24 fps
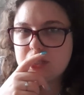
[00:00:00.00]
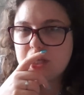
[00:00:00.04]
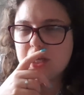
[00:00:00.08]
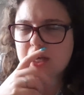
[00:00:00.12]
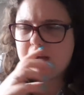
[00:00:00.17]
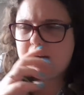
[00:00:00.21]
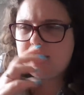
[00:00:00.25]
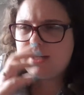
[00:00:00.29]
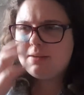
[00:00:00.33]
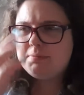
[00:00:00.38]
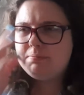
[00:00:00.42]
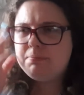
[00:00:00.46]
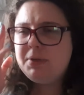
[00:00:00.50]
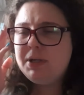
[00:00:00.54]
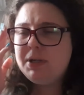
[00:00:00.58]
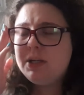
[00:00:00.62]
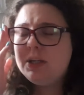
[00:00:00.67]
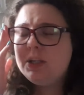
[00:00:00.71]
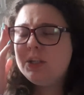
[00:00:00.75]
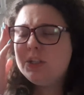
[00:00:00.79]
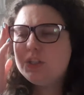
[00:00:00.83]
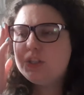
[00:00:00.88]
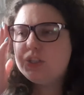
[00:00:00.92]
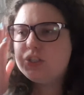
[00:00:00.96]
But
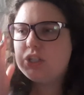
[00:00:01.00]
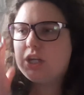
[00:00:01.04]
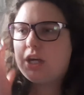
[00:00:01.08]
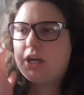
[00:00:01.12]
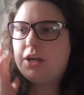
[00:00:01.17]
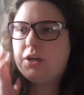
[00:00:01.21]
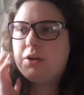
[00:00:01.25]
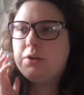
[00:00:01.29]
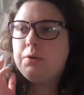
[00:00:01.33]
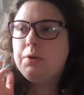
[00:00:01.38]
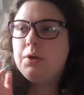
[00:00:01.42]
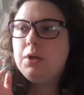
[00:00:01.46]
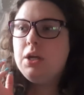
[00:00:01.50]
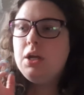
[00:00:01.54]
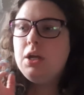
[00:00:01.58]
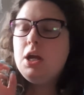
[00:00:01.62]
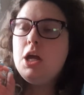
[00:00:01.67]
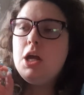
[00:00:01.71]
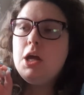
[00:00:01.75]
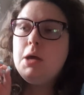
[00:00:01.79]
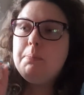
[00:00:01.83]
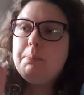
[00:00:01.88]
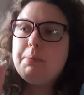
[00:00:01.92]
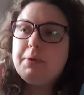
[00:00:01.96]

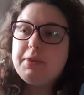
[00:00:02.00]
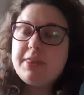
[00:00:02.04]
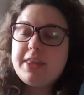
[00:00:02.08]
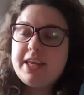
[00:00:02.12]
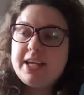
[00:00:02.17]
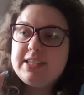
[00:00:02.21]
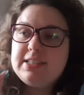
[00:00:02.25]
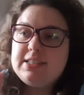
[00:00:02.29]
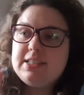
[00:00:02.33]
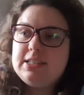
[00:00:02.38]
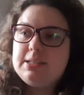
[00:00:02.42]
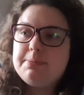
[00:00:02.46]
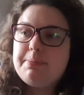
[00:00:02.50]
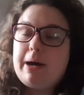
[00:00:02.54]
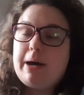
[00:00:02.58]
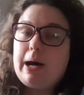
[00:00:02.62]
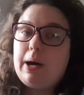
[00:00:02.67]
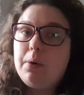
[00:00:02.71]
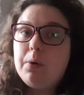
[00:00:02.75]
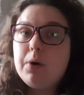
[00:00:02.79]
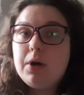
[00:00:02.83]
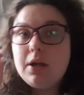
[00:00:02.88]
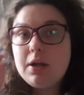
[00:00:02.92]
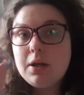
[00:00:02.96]
this is
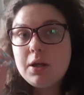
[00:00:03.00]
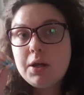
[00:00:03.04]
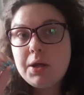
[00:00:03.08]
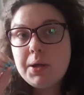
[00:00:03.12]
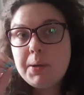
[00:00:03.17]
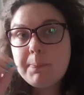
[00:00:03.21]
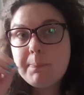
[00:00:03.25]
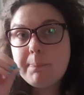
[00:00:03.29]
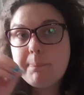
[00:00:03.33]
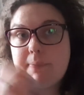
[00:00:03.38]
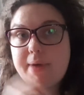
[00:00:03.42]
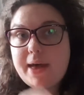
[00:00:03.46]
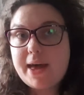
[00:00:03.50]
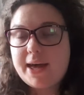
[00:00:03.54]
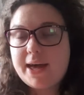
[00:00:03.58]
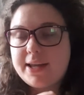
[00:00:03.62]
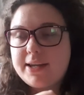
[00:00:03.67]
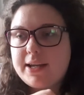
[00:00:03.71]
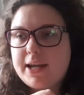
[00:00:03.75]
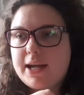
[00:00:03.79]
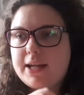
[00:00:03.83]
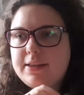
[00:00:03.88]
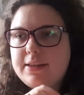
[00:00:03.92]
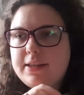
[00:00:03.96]
about
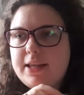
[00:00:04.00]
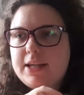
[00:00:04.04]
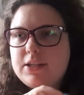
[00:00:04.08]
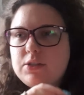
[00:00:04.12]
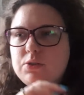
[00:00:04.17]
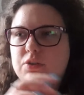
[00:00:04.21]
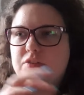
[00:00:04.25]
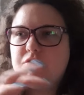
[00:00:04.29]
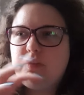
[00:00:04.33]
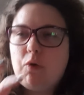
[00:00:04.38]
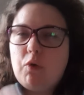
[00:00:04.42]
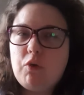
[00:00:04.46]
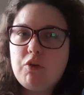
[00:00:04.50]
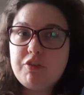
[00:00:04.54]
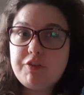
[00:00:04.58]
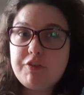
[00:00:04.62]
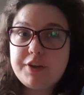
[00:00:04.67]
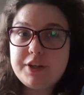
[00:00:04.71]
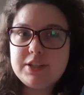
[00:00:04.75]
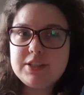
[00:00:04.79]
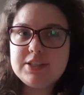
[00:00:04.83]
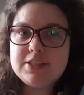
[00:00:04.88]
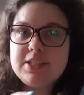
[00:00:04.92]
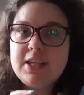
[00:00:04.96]
men, and they're sort of
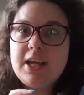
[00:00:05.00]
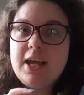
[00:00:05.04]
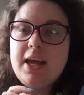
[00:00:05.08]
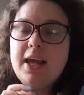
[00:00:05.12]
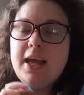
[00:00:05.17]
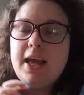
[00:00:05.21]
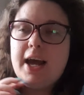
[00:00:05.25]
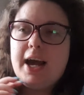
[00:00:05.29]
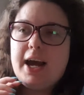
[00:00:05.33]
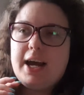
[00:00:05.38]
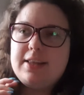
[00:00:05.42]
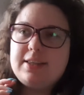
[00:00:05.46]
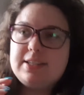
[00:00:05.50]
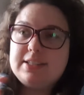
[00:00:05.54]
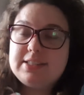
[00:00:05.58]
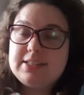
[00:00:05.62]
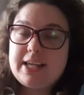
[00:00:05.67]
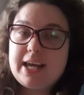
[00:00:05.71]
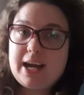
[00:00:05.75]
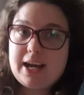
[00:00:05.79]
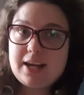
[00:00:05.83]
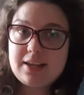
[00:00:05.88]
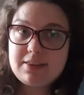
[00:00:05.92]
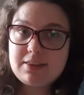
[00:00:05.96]
orphans at this
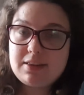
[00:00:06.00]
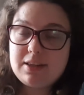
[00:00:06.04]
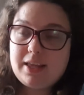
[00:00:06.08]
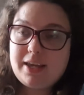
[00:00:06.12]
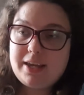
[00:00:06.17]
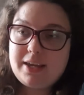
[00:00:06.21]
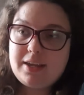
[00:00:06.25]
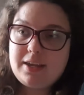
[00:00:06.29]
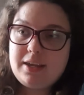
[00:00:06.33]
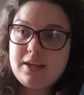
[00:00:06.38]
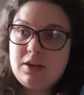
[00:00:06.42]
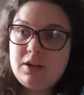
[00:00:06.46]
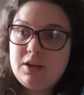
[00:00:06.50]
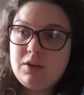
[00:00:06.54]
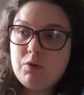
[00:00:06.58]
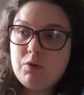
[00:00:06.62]
Catholic